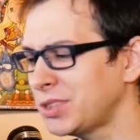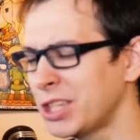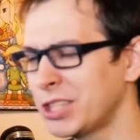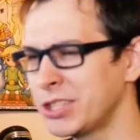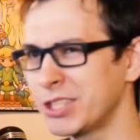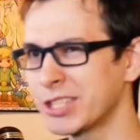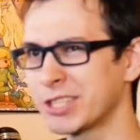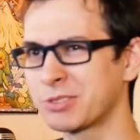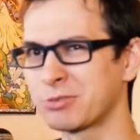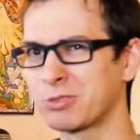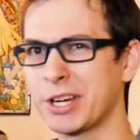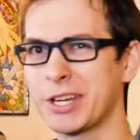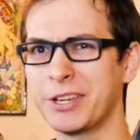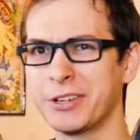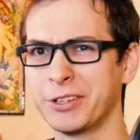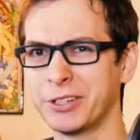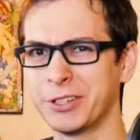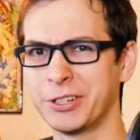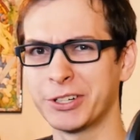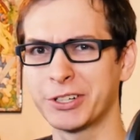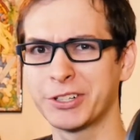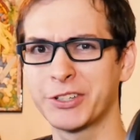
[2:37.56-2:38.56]
just
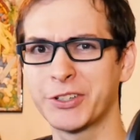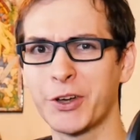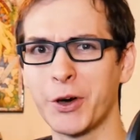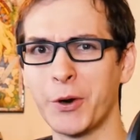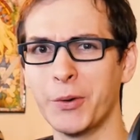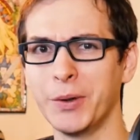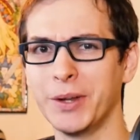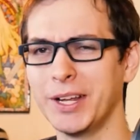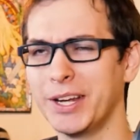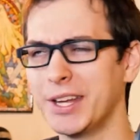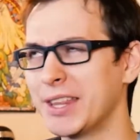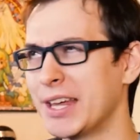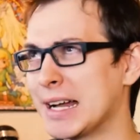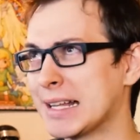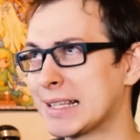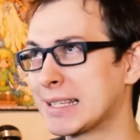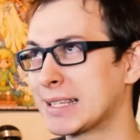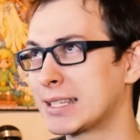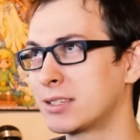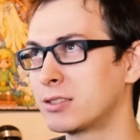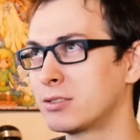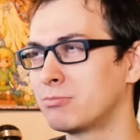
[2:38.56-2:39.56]
regular cola.
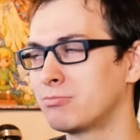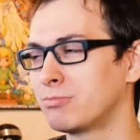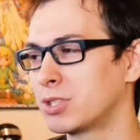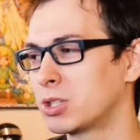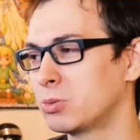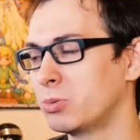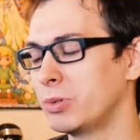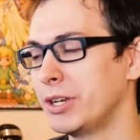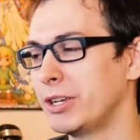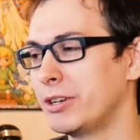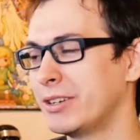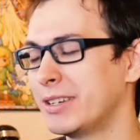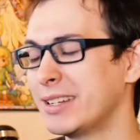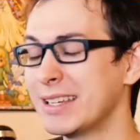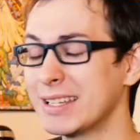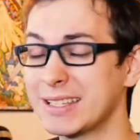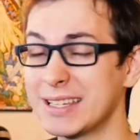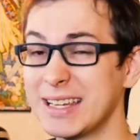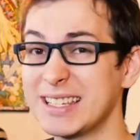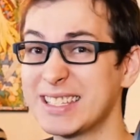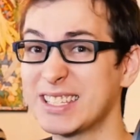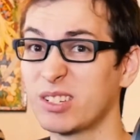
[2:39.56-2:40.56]
That's sweet.
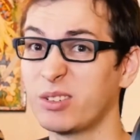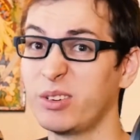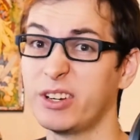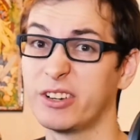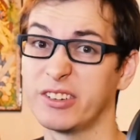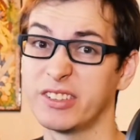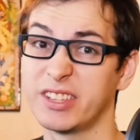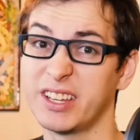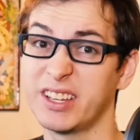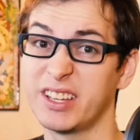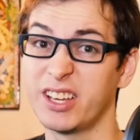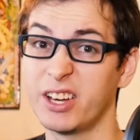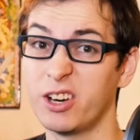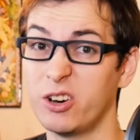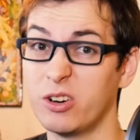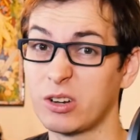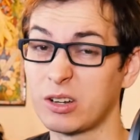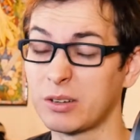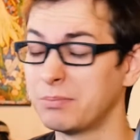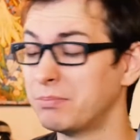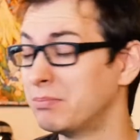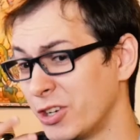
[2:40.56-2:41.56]
It tastes sweeter than
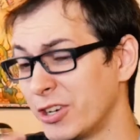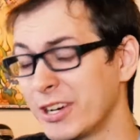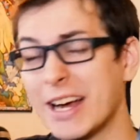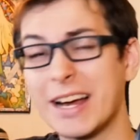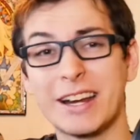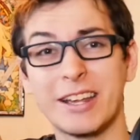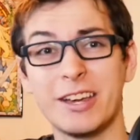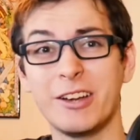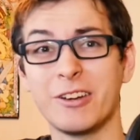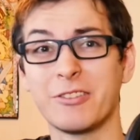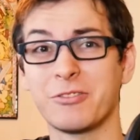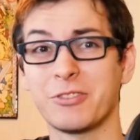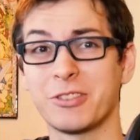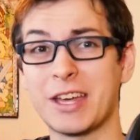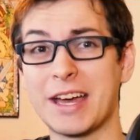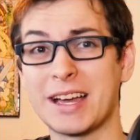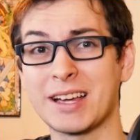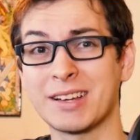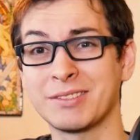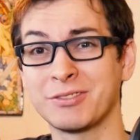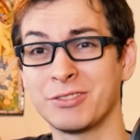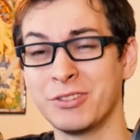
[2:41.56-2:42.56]
Coke. You're not here for
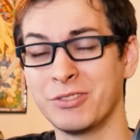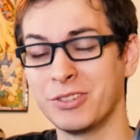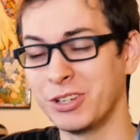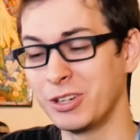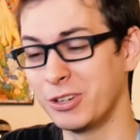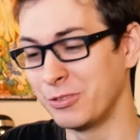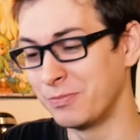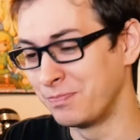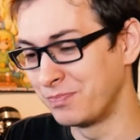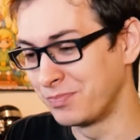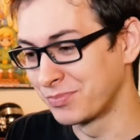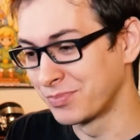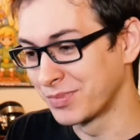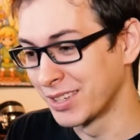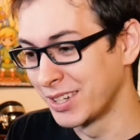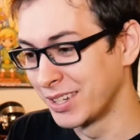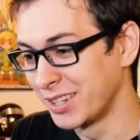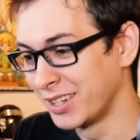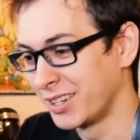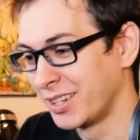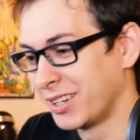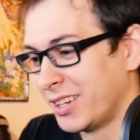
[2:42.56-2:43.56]
that review.
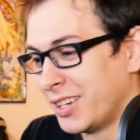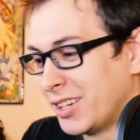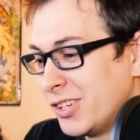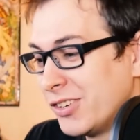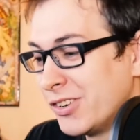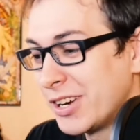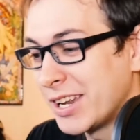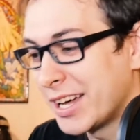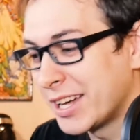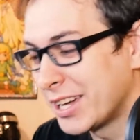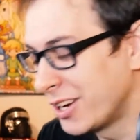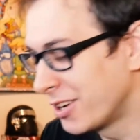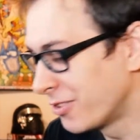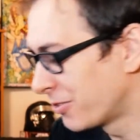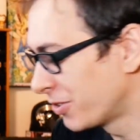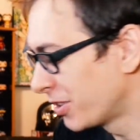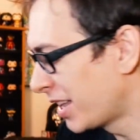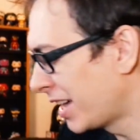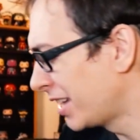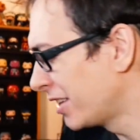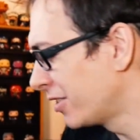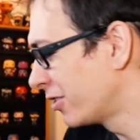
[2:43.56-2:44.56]
You're not here for
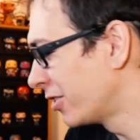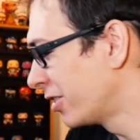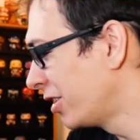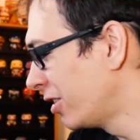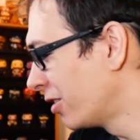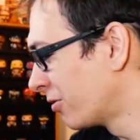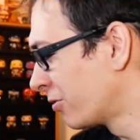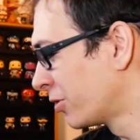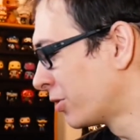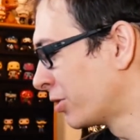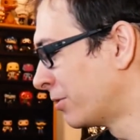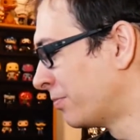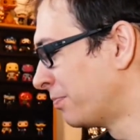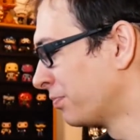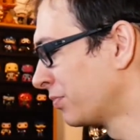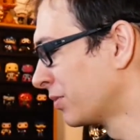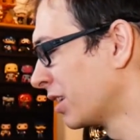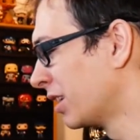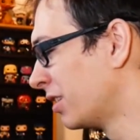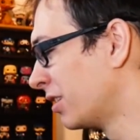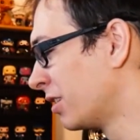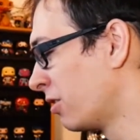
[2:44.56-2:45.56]
that. You're here for
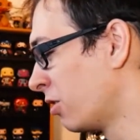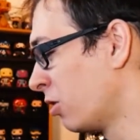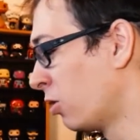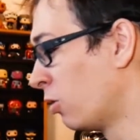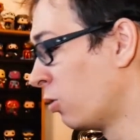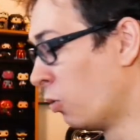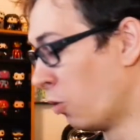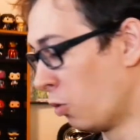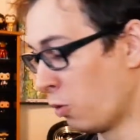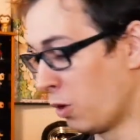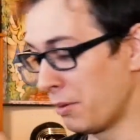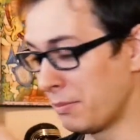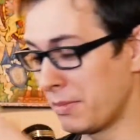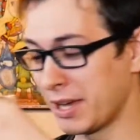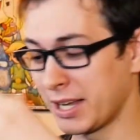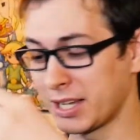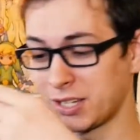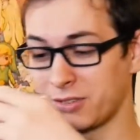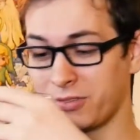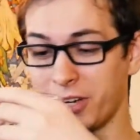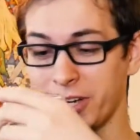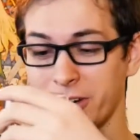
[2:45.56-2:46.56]
what
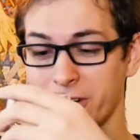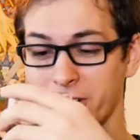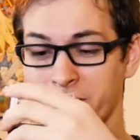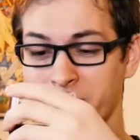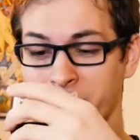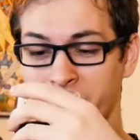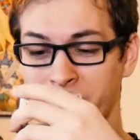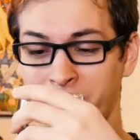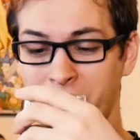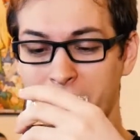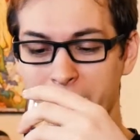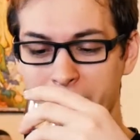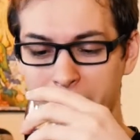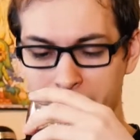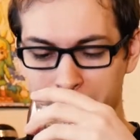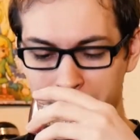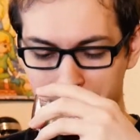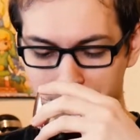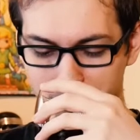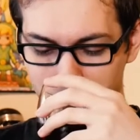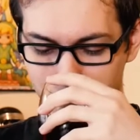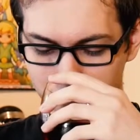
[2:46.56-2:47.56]
makes fire
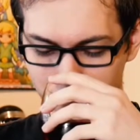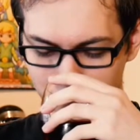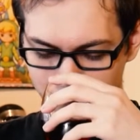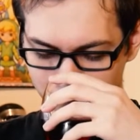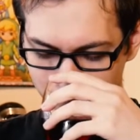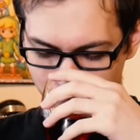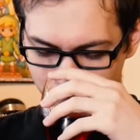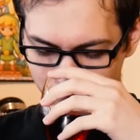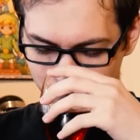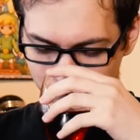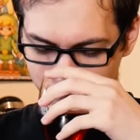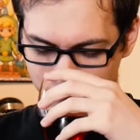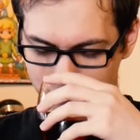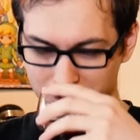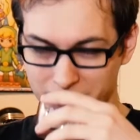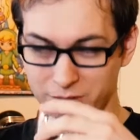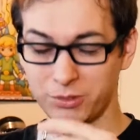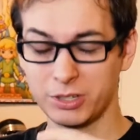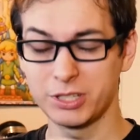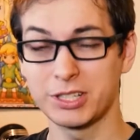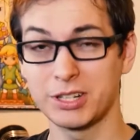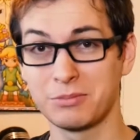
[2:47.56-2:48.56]
fire,
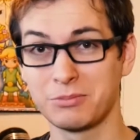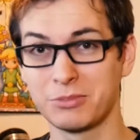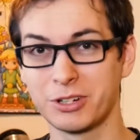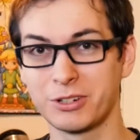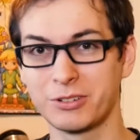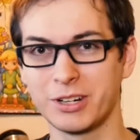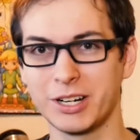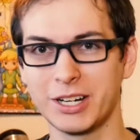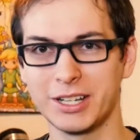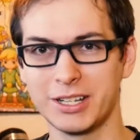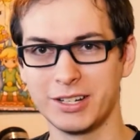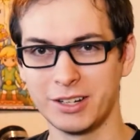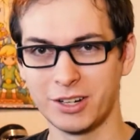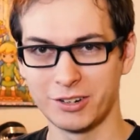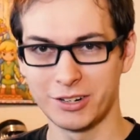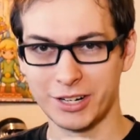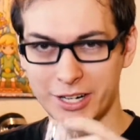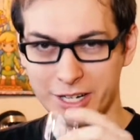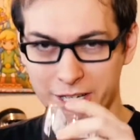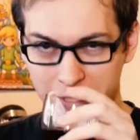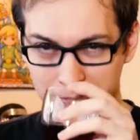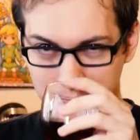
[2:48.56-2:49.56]
which I'm regretting
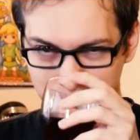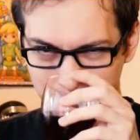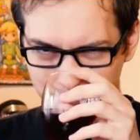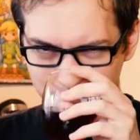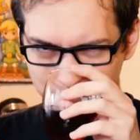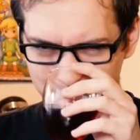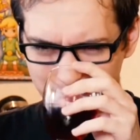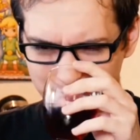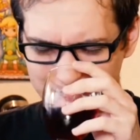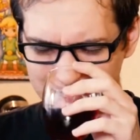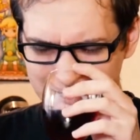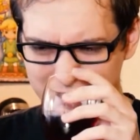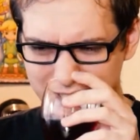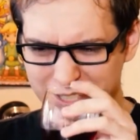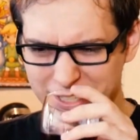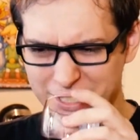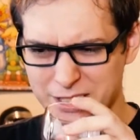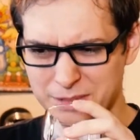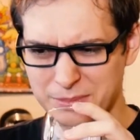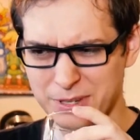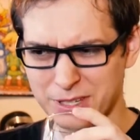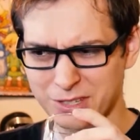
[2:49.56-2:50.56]
already. Actually,
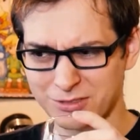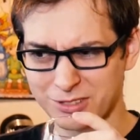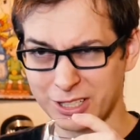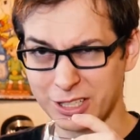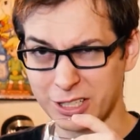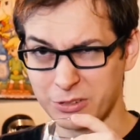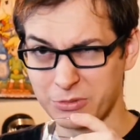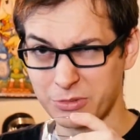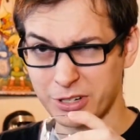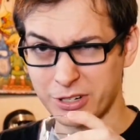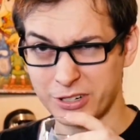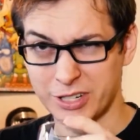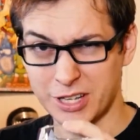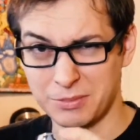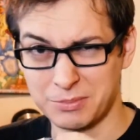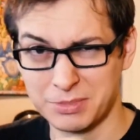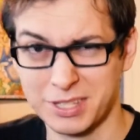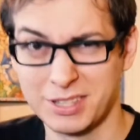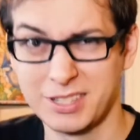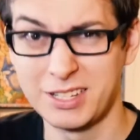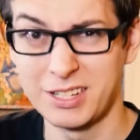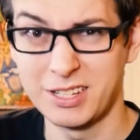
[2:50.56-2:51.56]
it smells really weird, come
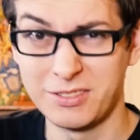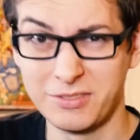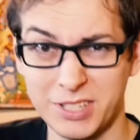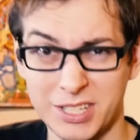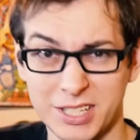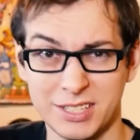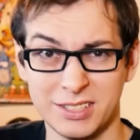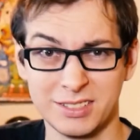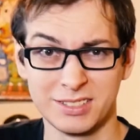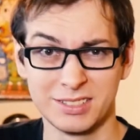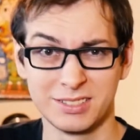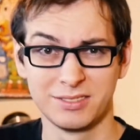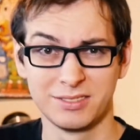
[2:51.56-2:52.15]
to think of it,